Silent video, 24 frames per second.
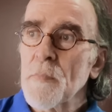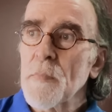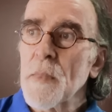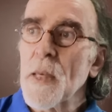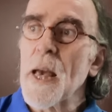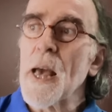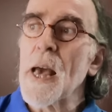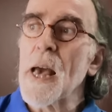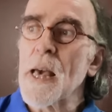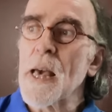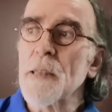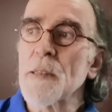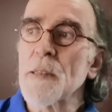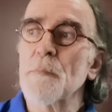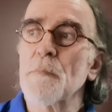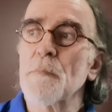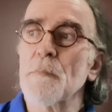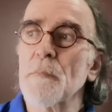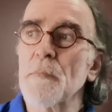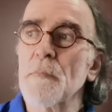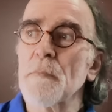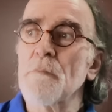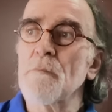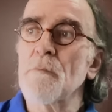that
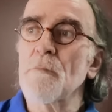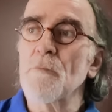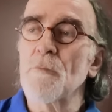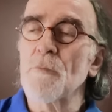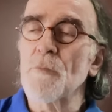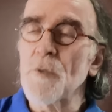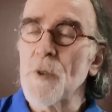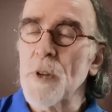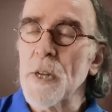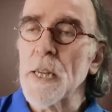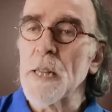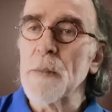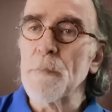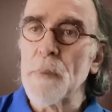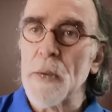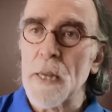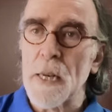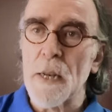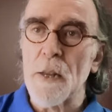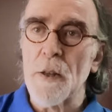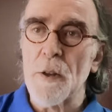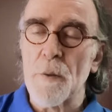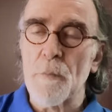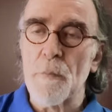hasn't really made
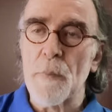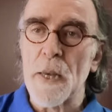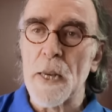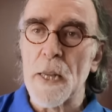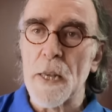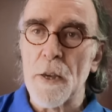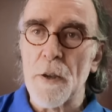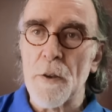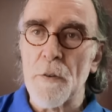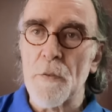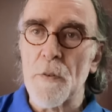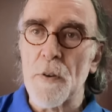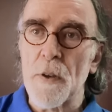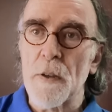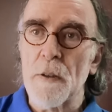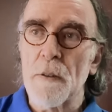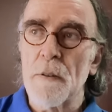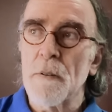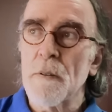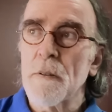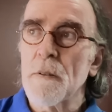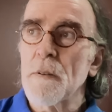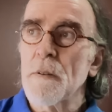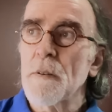a lot of money over
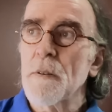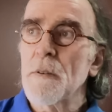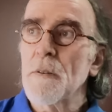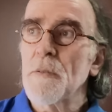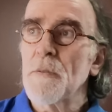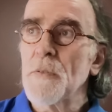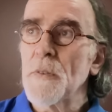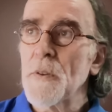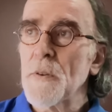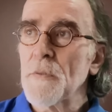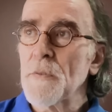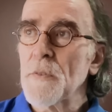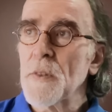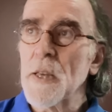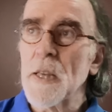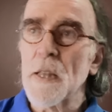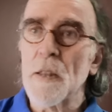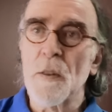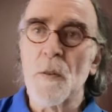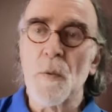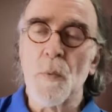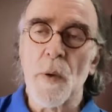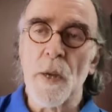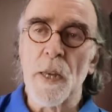
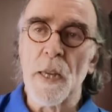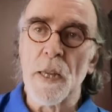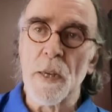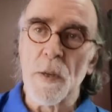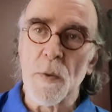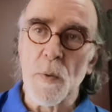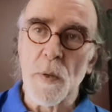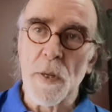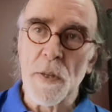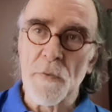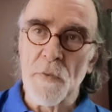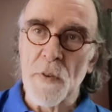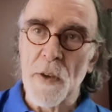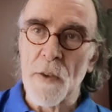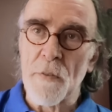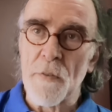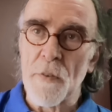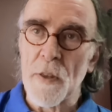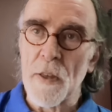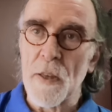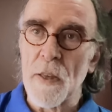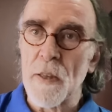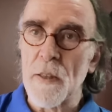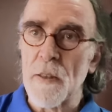15, 20, 25
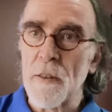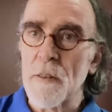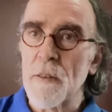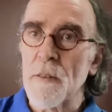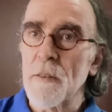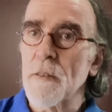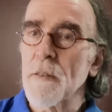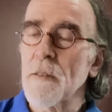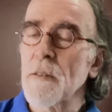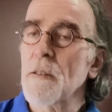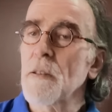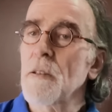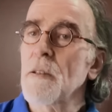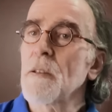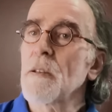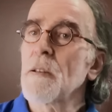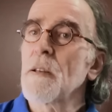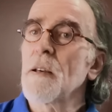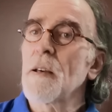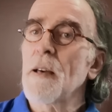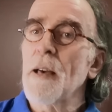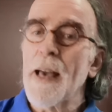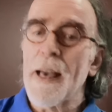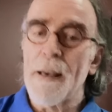years
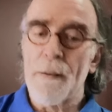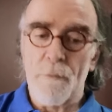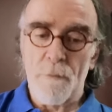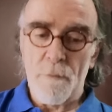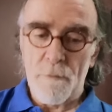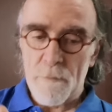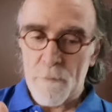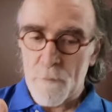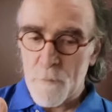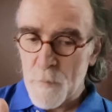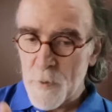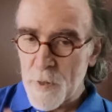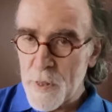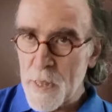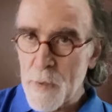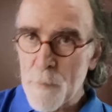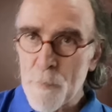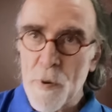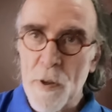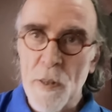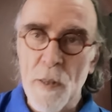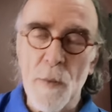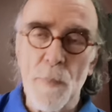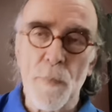with their
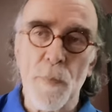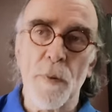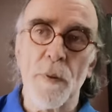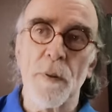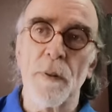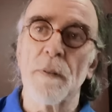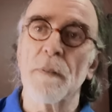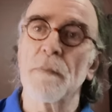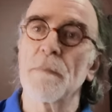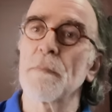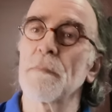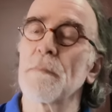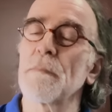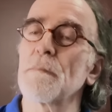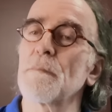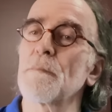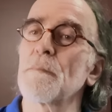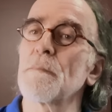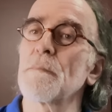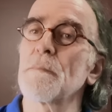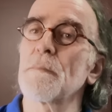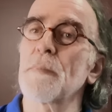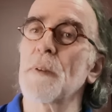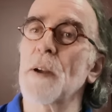principal
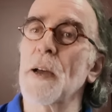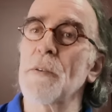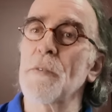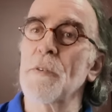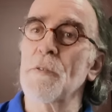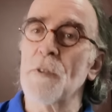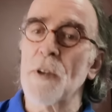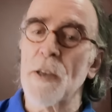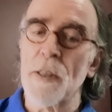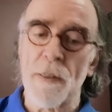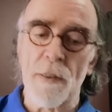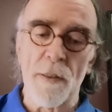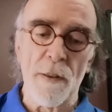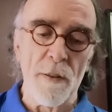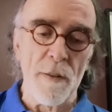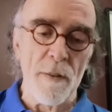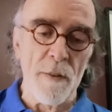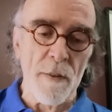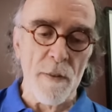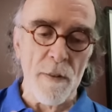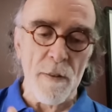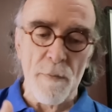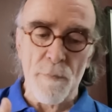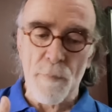private
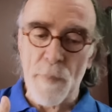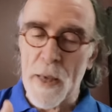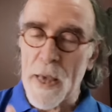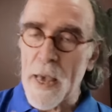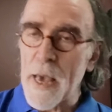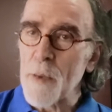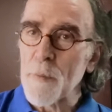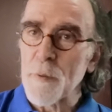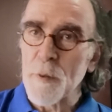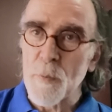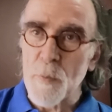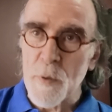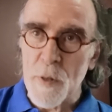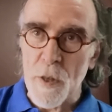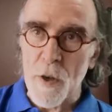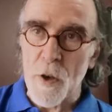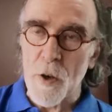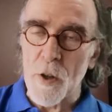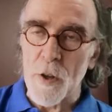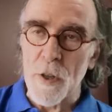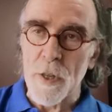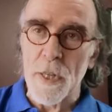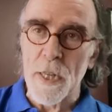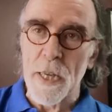residence, perhaps with a
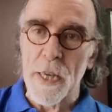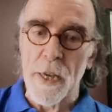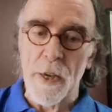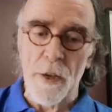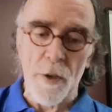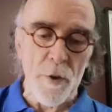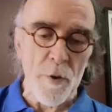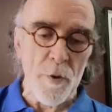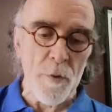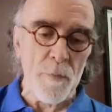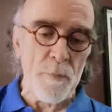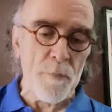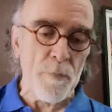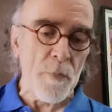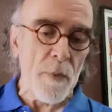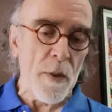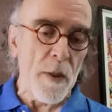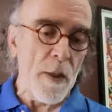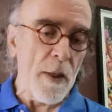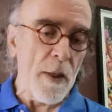holiday home,